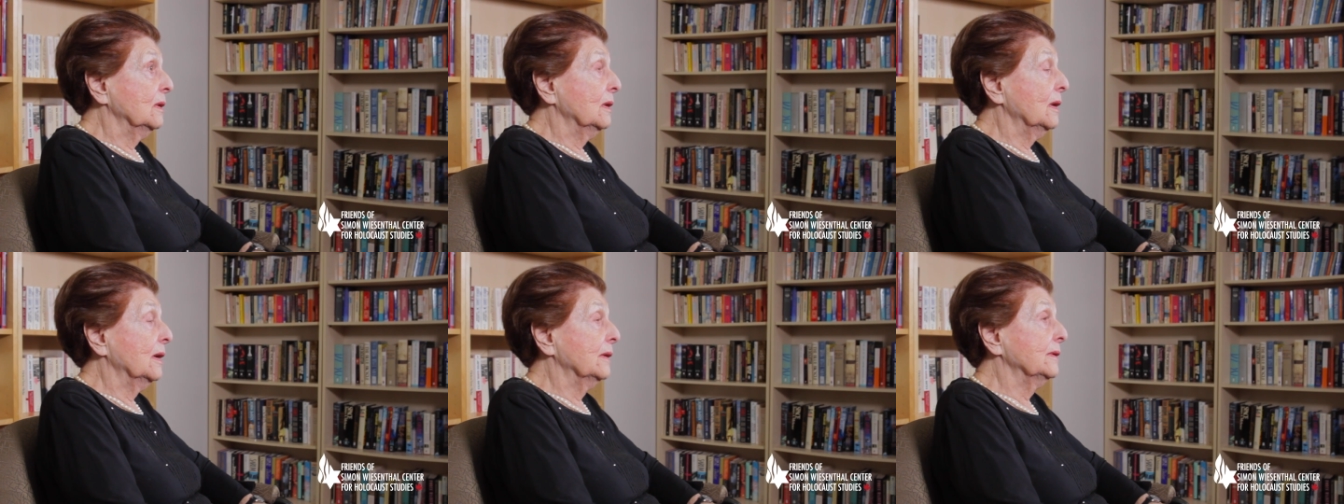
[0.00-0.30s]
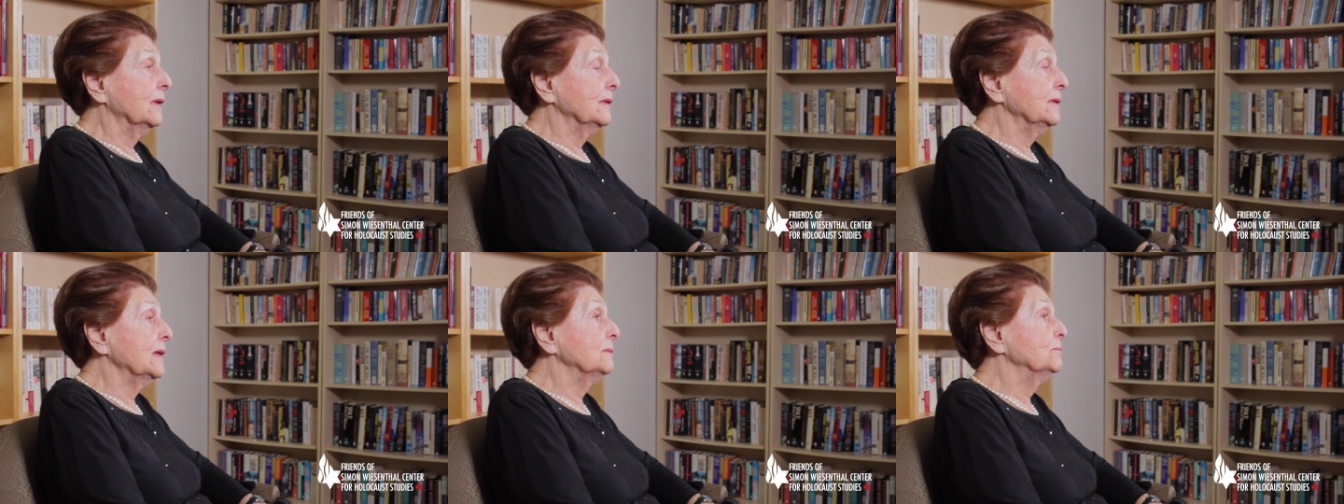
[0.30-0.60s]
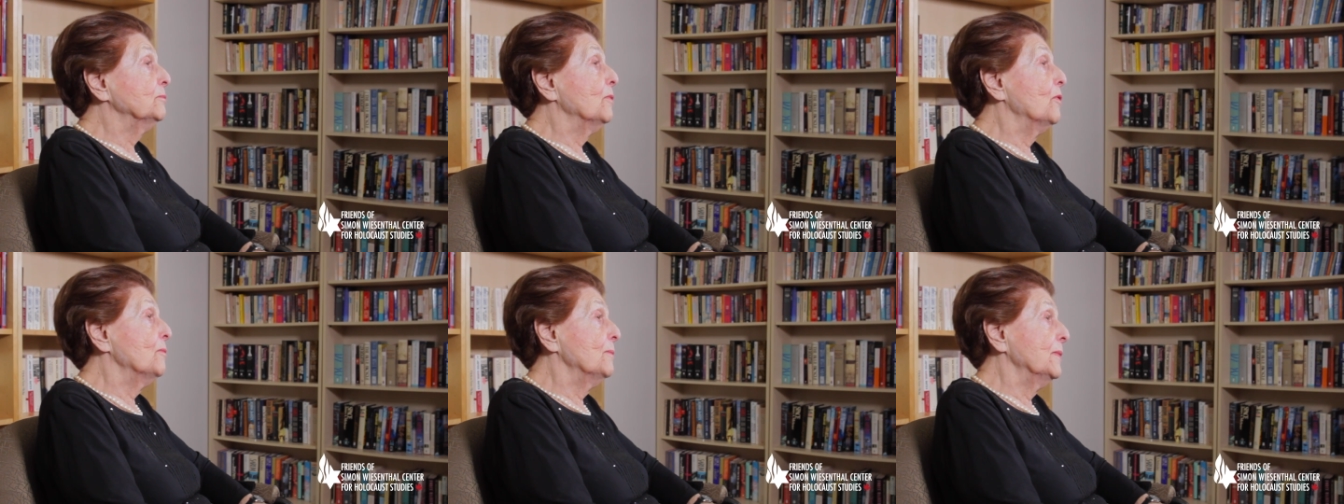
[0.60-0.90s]
And at that
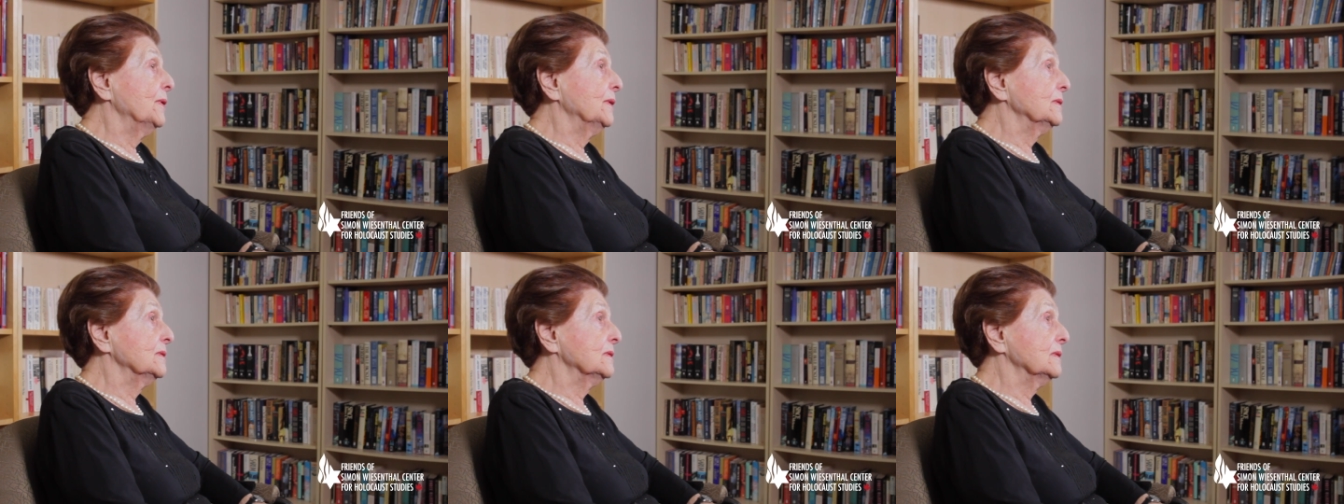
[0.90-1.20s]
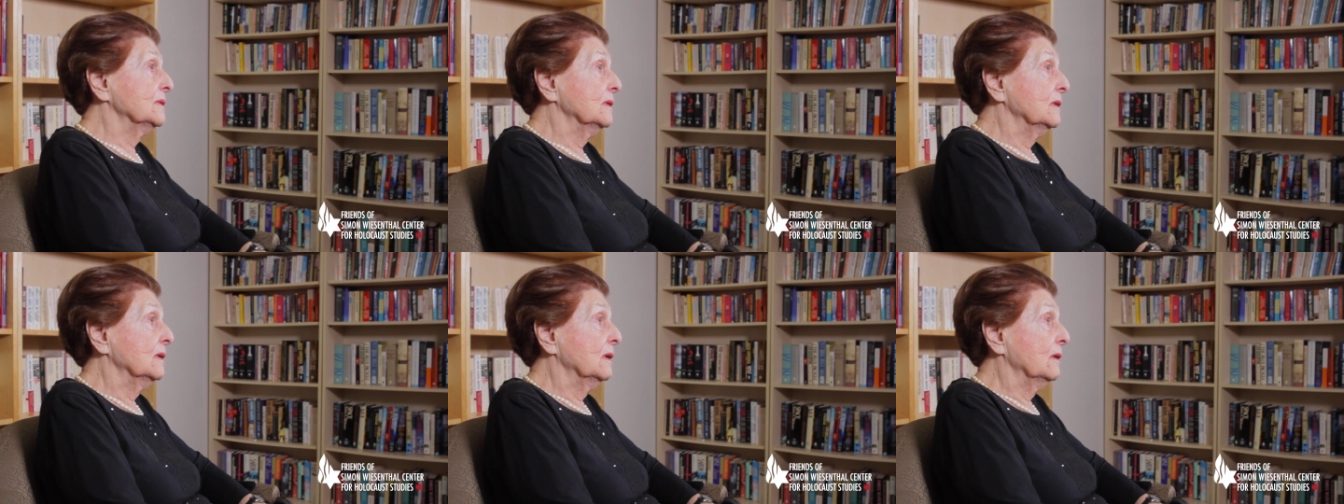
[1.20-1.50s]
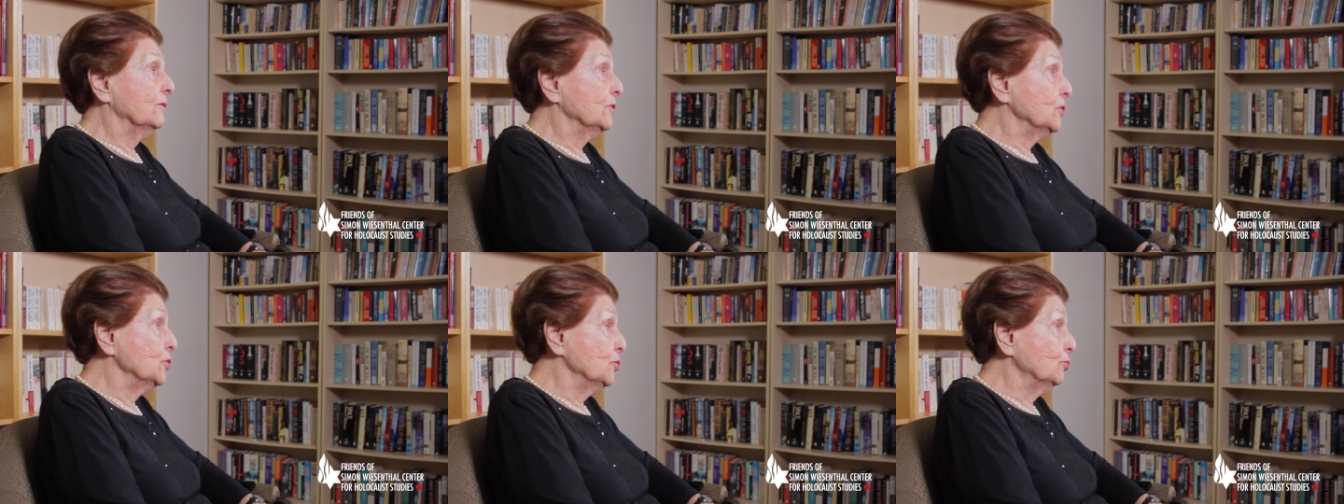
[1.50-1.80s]
moment,
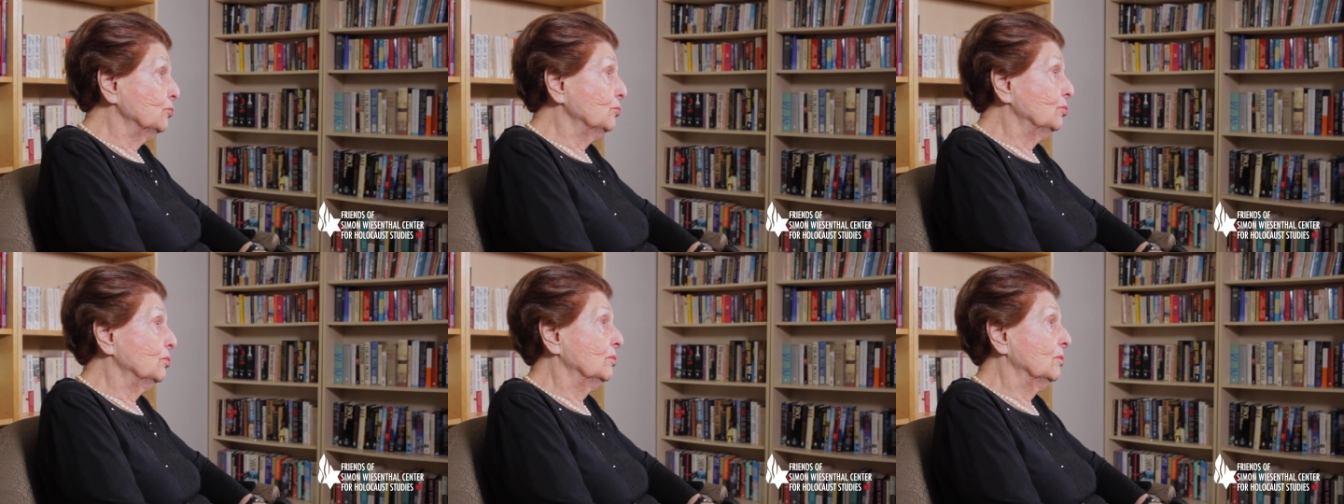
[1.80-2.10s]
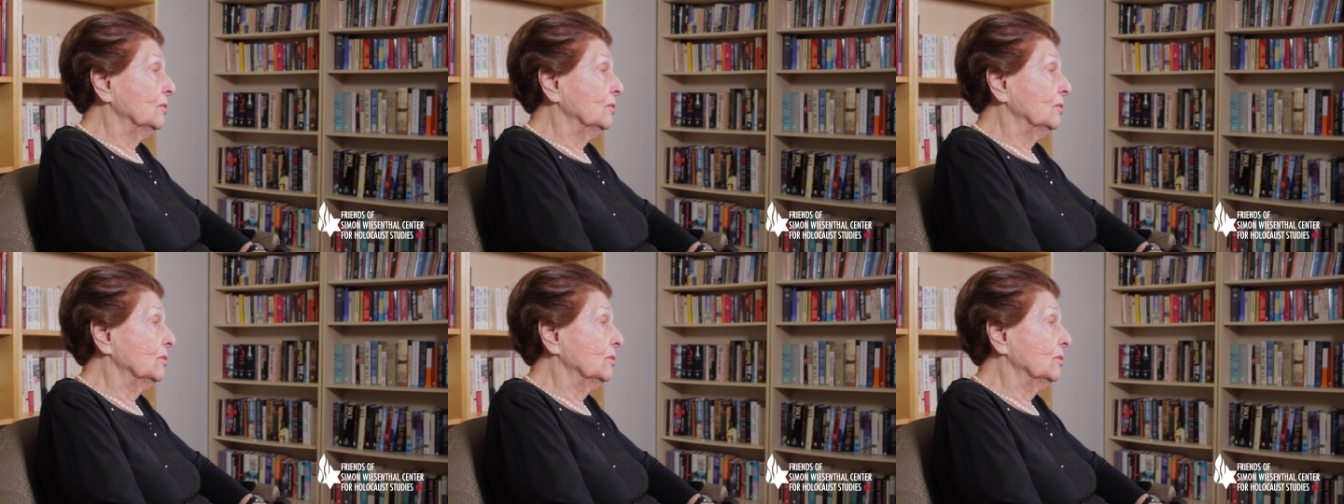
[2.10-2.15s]
we knew